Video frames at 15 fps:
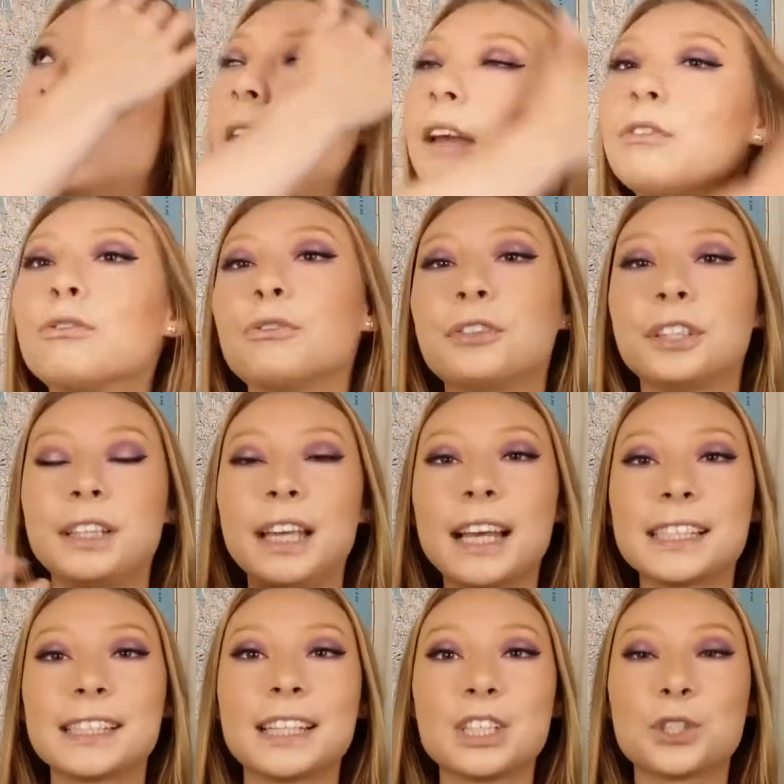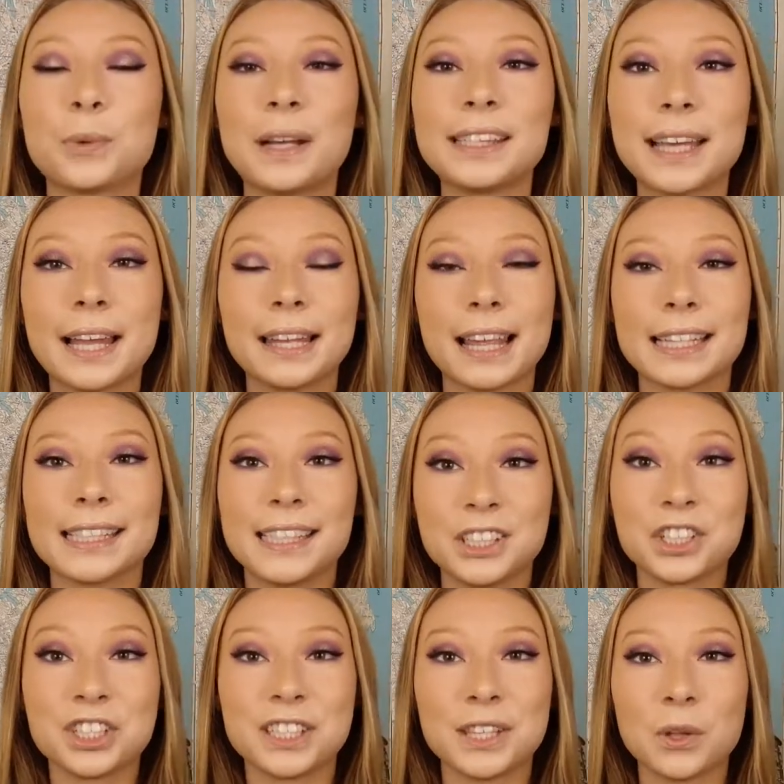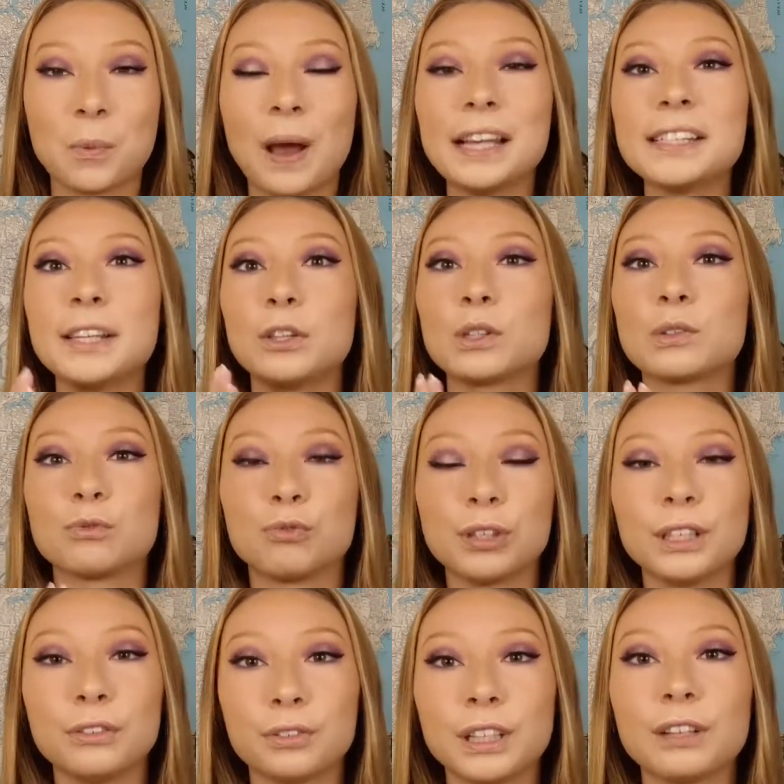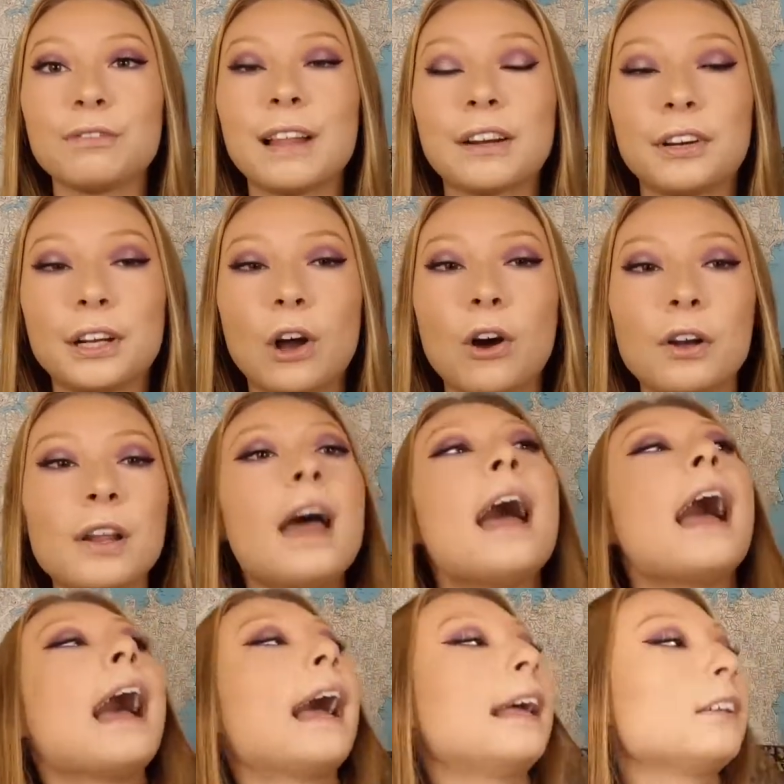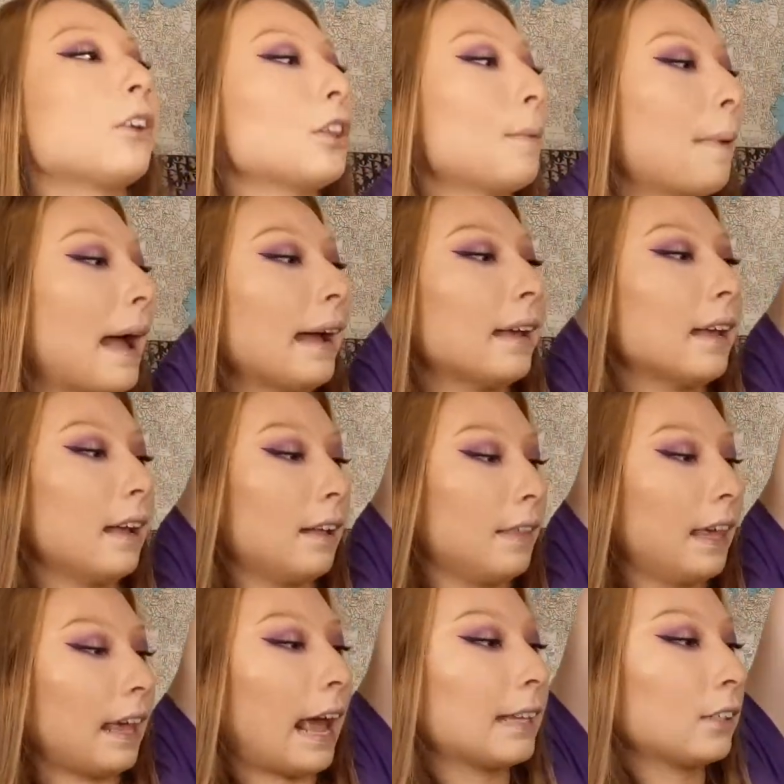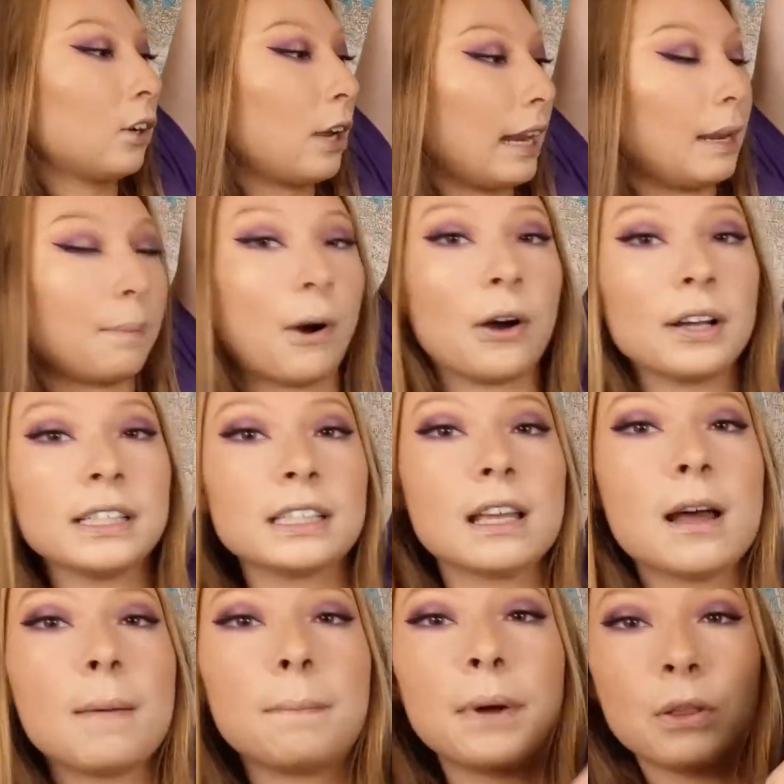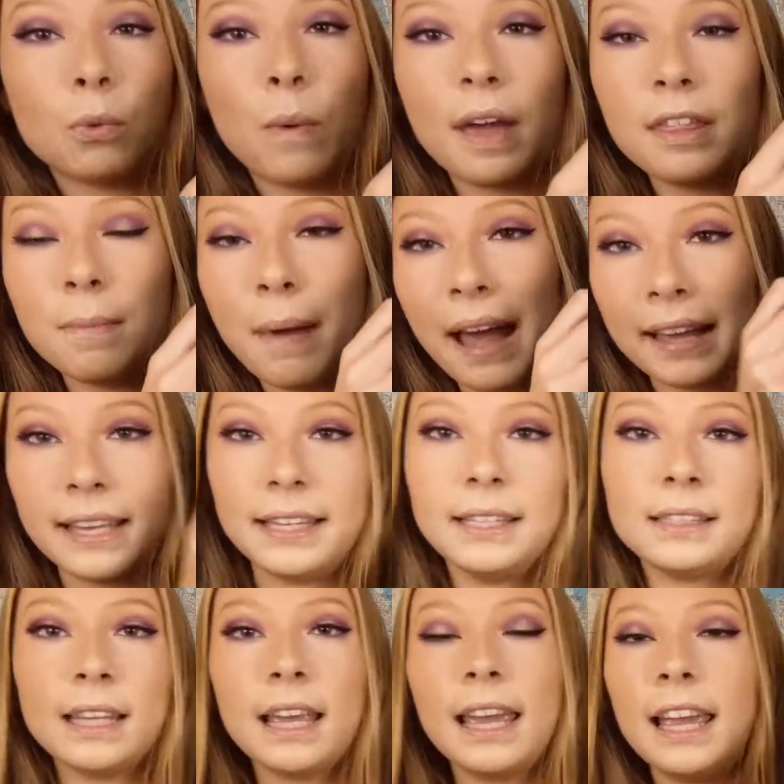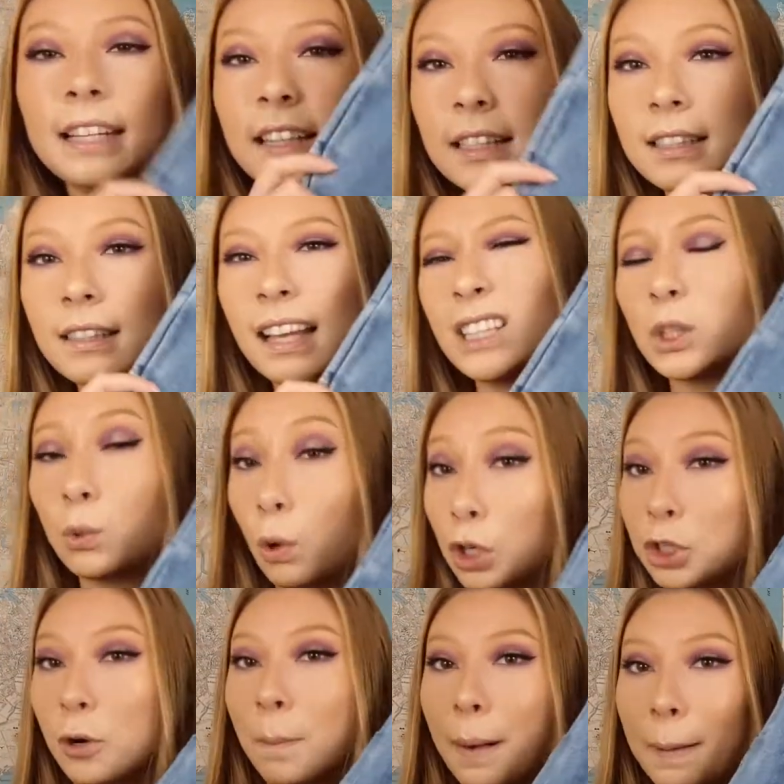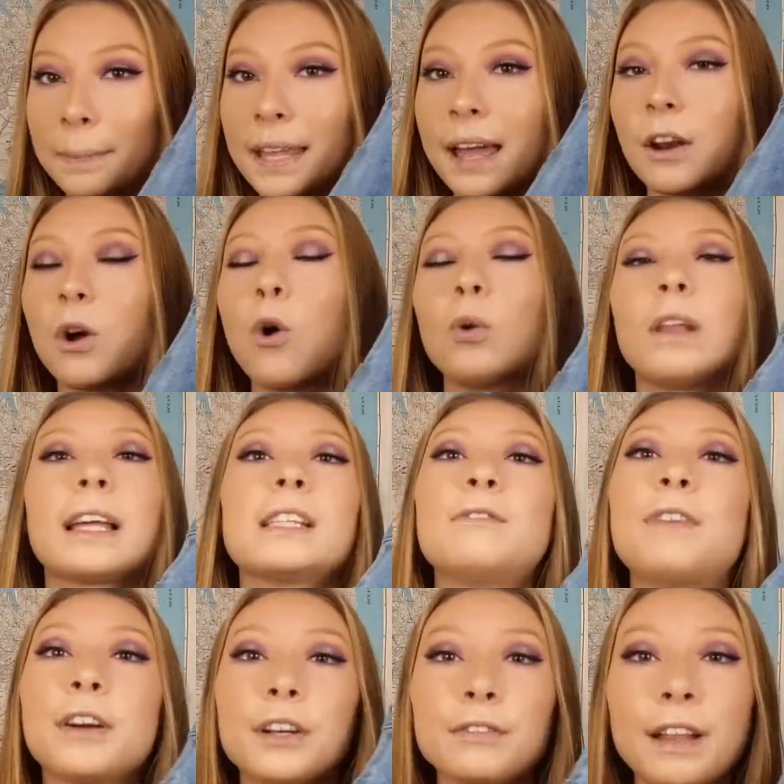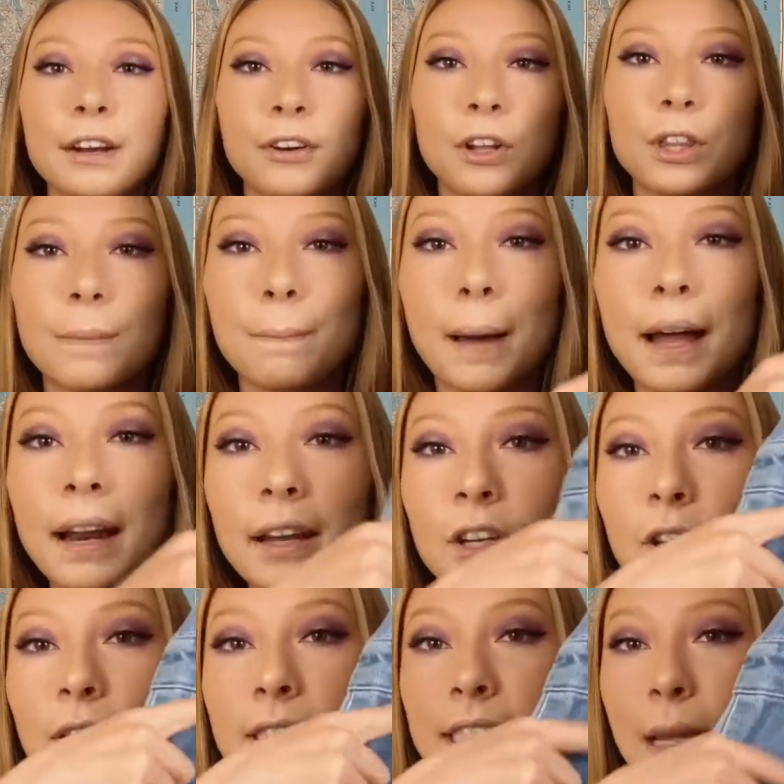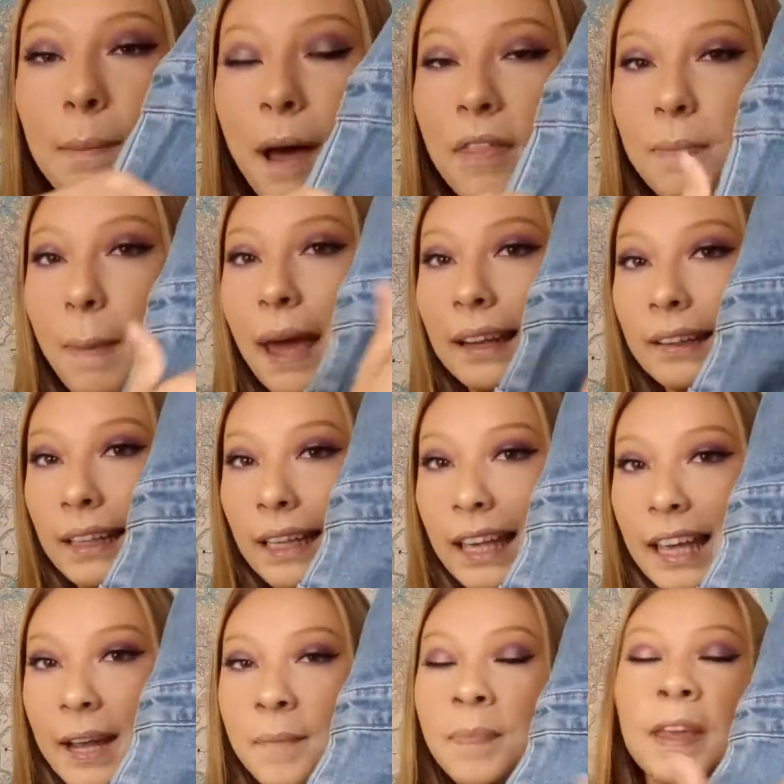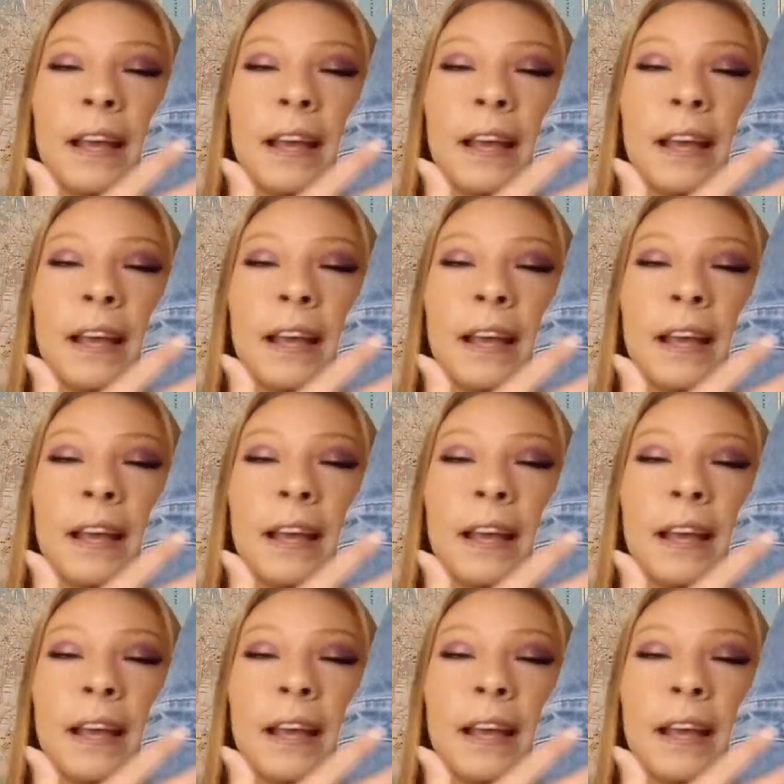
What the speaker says: it really accentuates and like cinches in the waist. It looks really, really flattering on. And on the back, it hasn't got any pockets, but the way the back is, it doesn't like squash your bum down at all. Like, it's very flattering on the butt, and you can see by the paneling here,